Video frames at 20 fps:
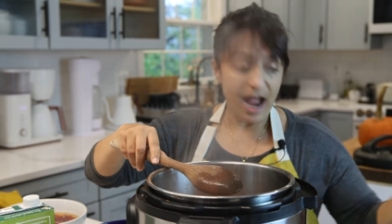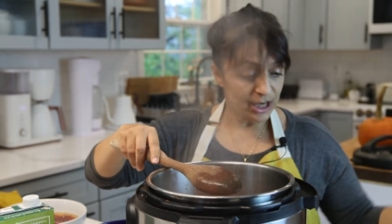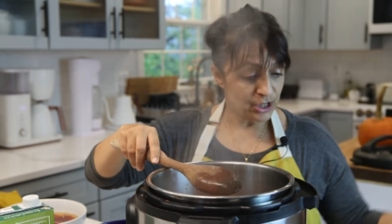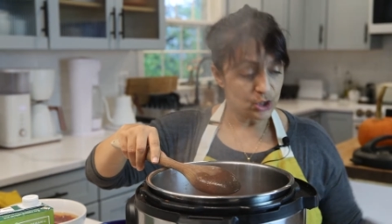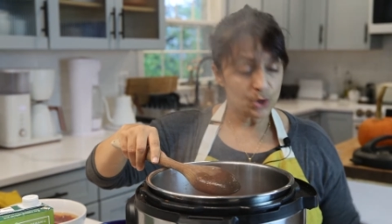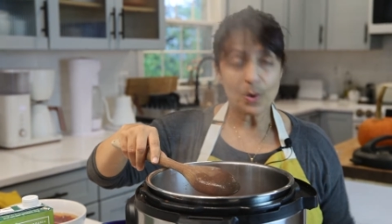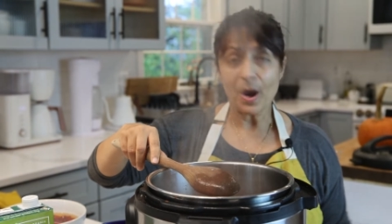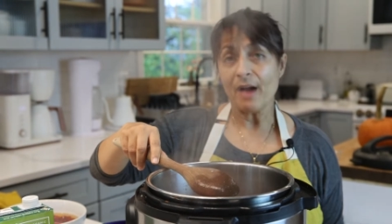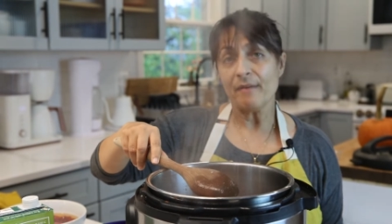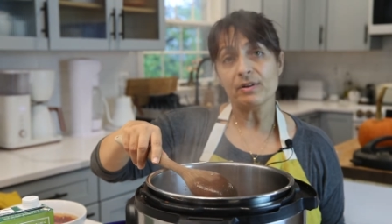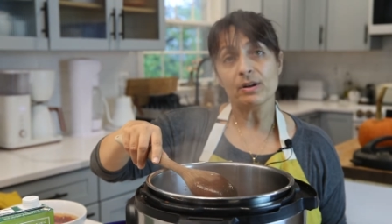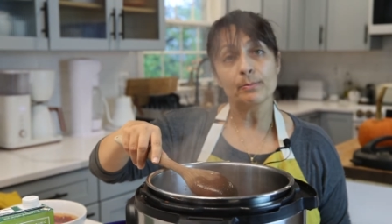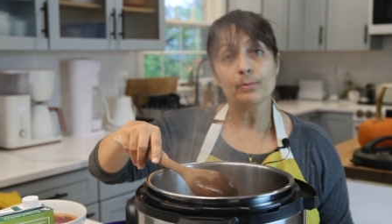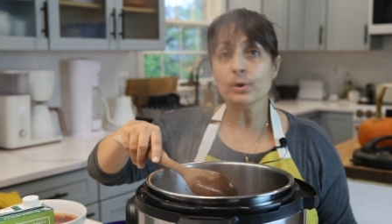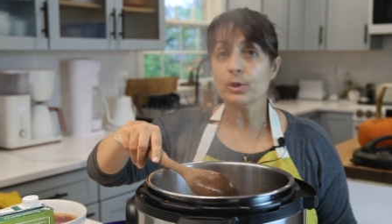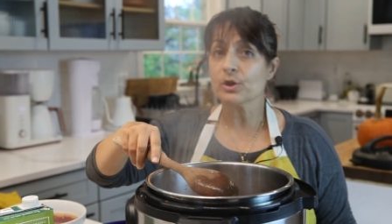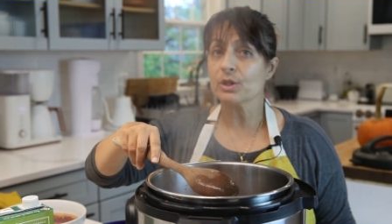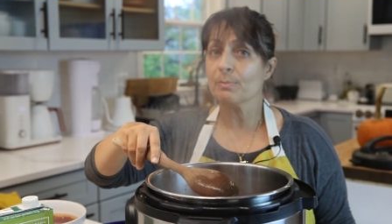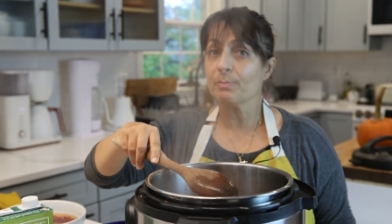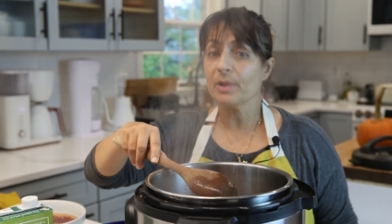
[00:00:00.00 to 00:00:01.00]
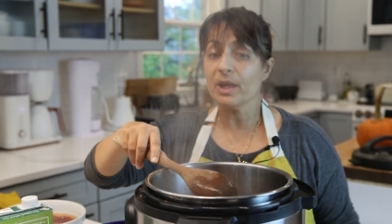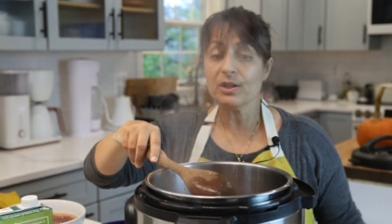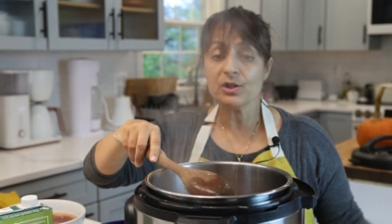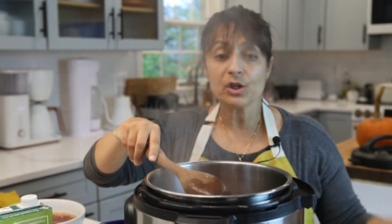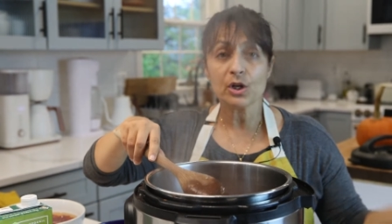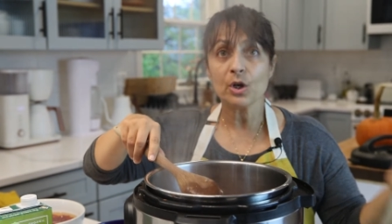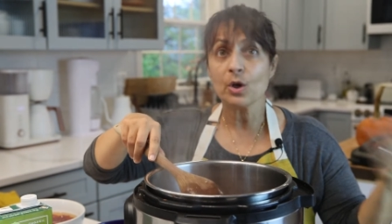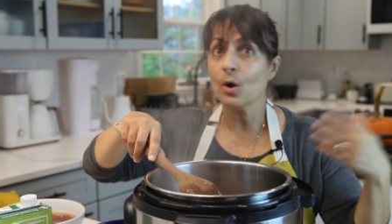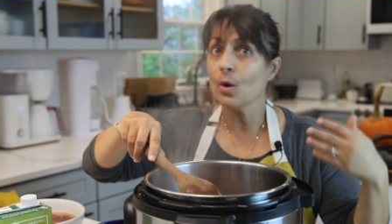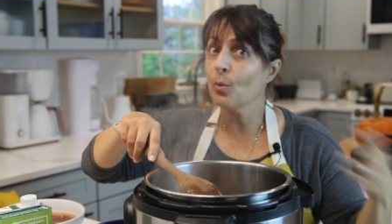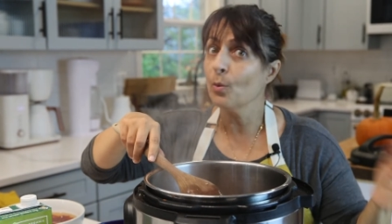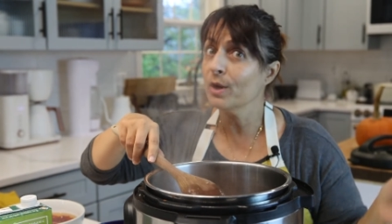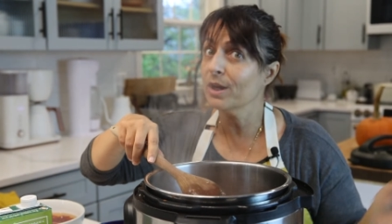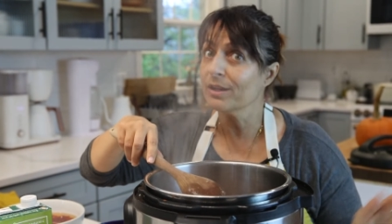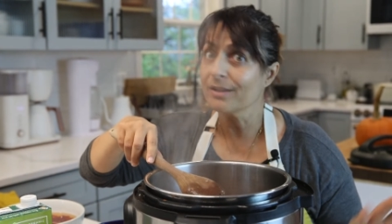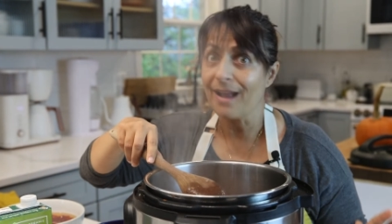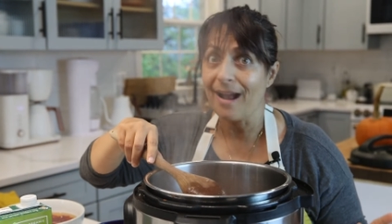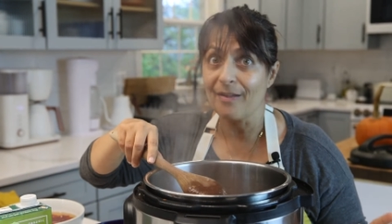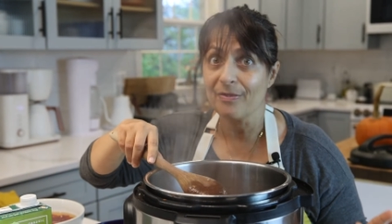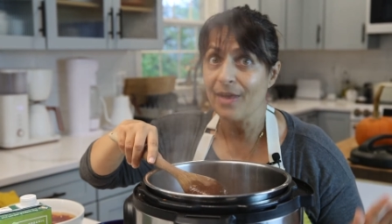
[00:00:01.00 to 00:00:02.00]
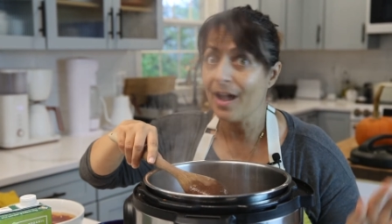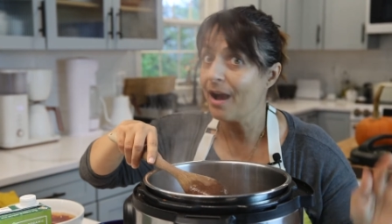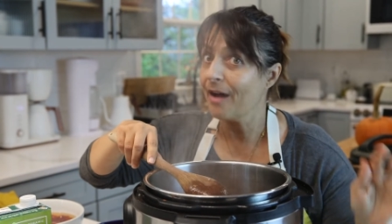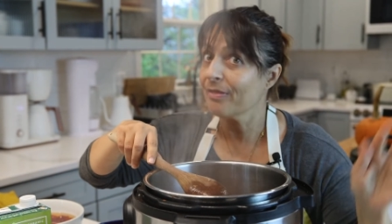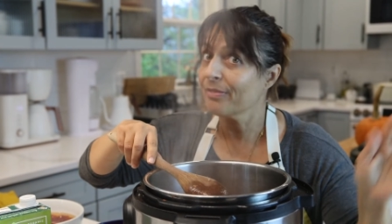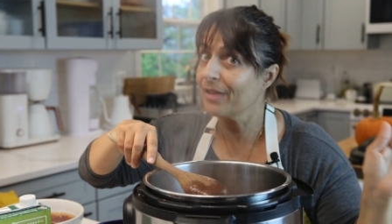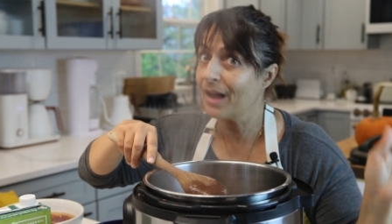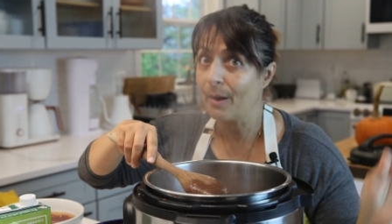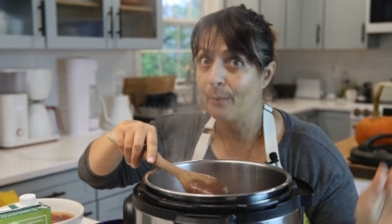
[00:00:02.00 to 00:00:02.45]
I do have an immersion blender. We could add that,